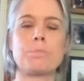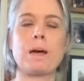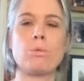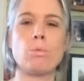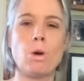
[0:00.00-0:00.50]

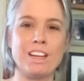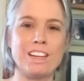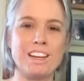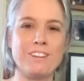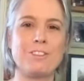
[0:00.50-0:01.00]
by
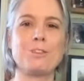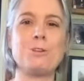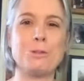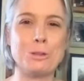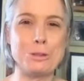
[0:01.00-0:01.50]
one of the
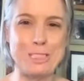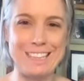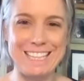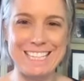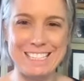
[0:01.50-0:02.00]
gurus in
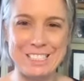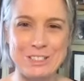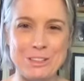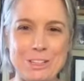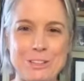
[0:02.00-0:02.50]
the
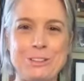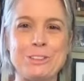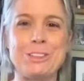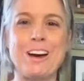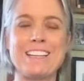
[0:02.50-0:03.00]
industry
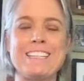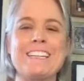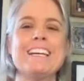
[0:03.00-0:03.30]
who's got